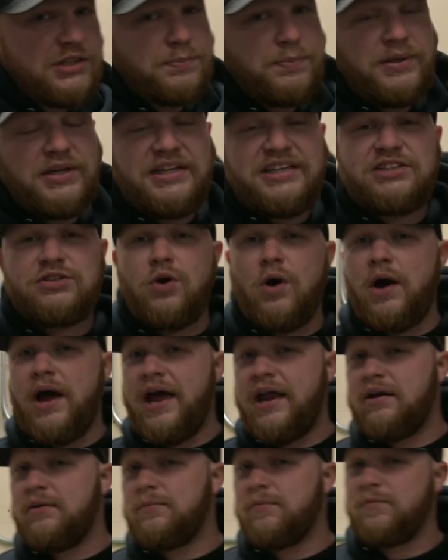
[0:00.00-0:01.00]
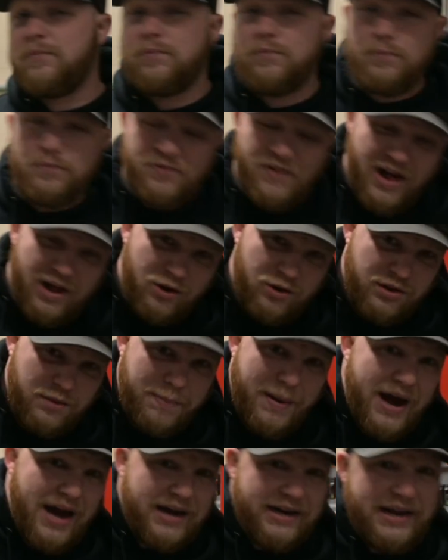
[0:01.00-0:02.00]
Please go ahead and follow the
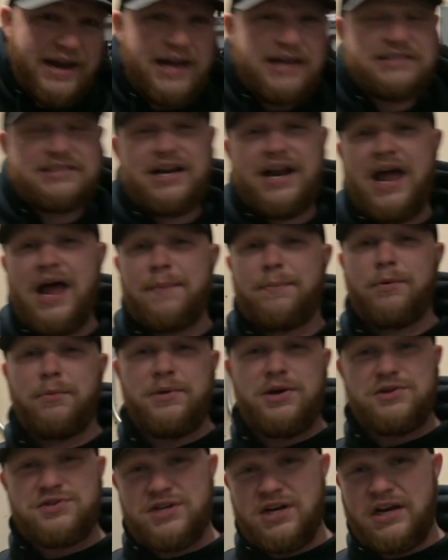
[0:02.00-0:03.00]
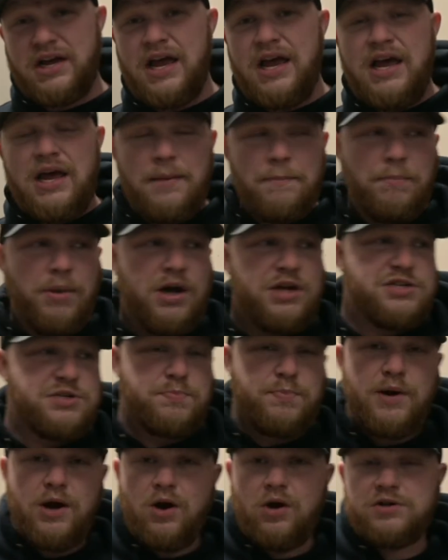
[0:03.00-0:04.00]
podcast on Apple Music,
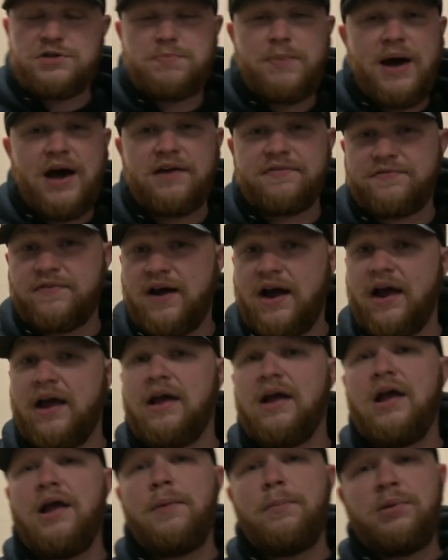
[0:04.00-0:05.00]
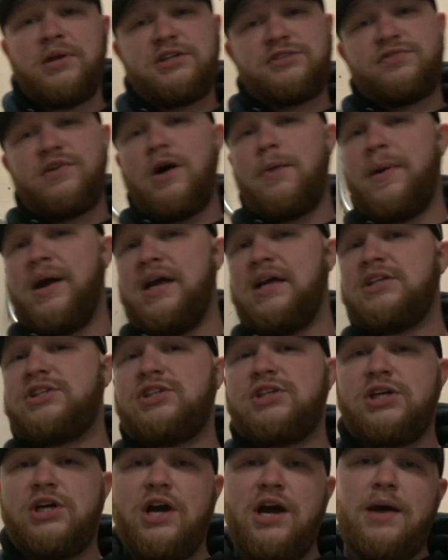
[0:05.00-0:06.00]
Buzzsprout, Spotify. Please follow my
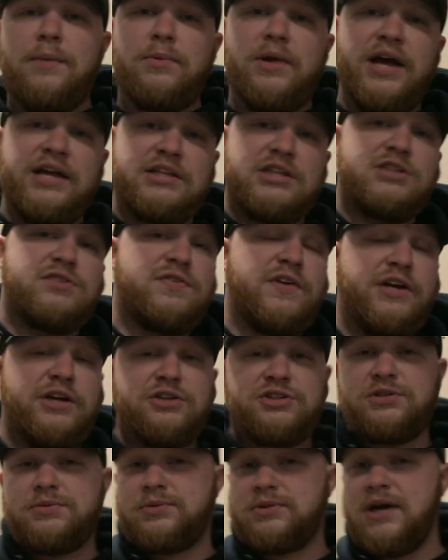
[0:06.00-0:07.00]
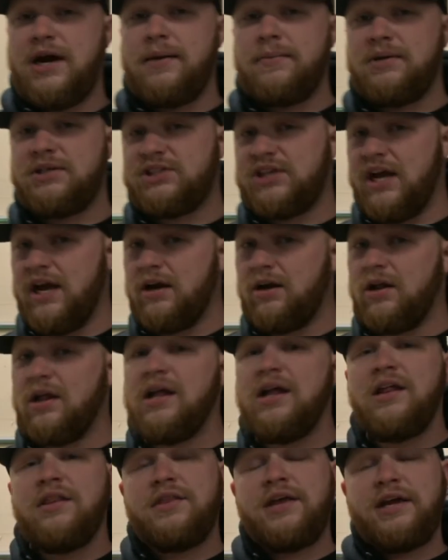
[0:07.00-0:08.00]
Instagram, like this video, subscribe to the channel.
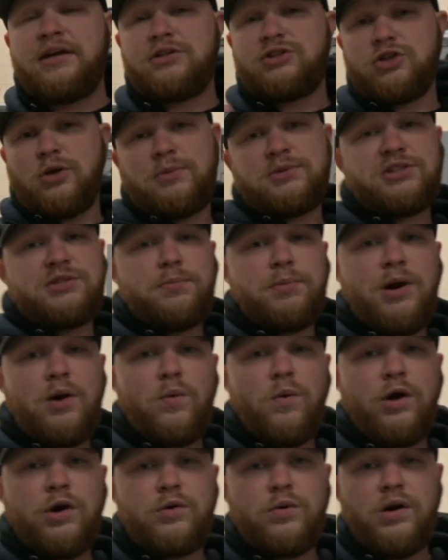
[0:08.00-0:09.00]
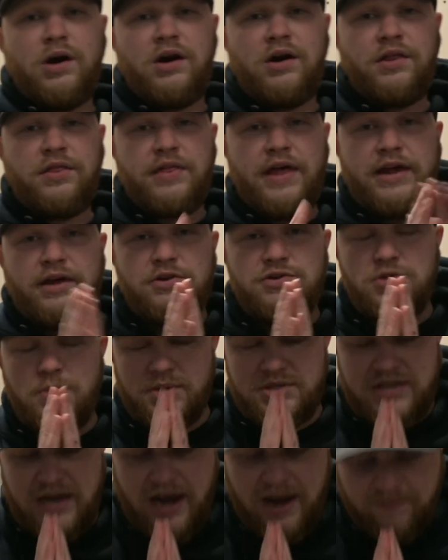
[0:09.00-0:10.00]
Thank you so much to Brunt Workwear. Thank you so
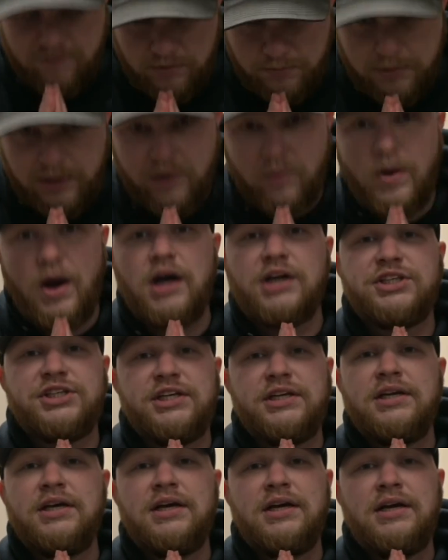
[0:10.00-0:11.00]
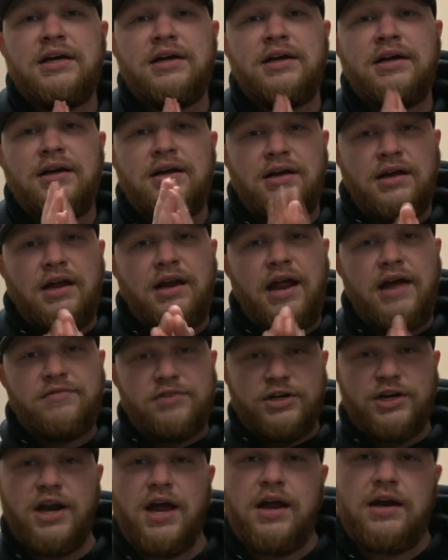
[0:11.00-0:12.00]
much to everybody watching, and have a
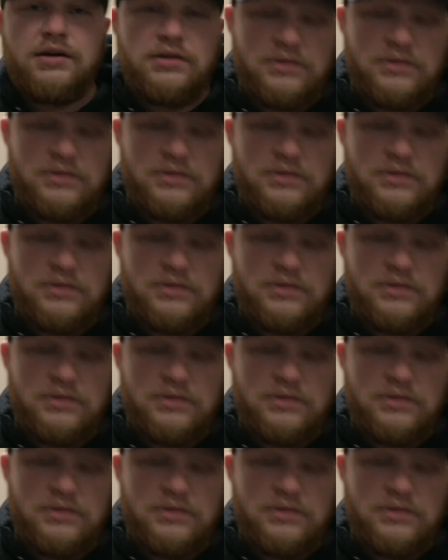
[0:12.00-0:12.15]
good night.